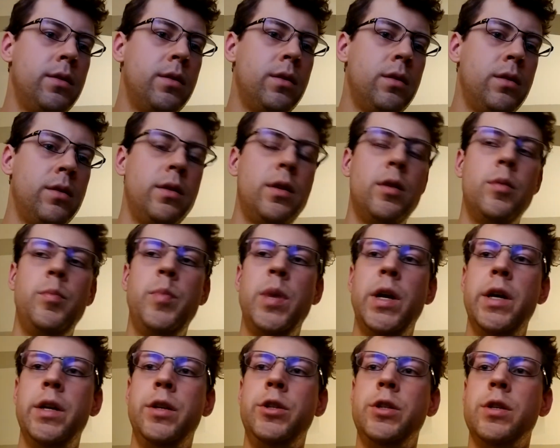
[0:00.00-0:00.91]
their
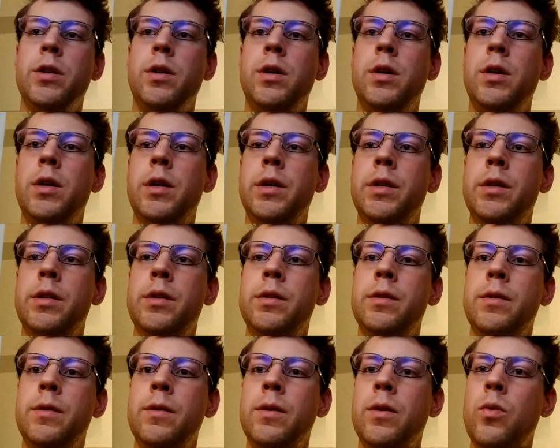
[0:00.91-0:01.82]
pitch on
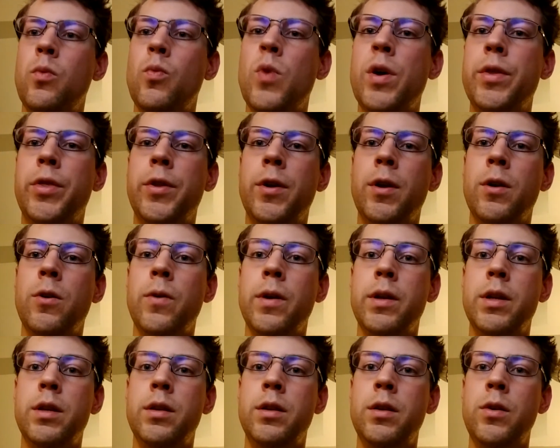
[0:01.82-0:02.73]
what they're going to
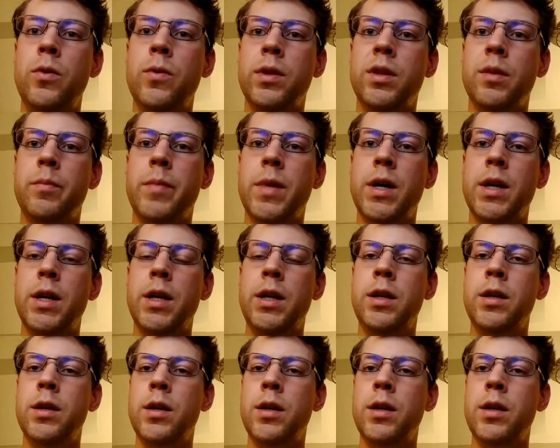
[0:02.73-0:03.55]
do with the money,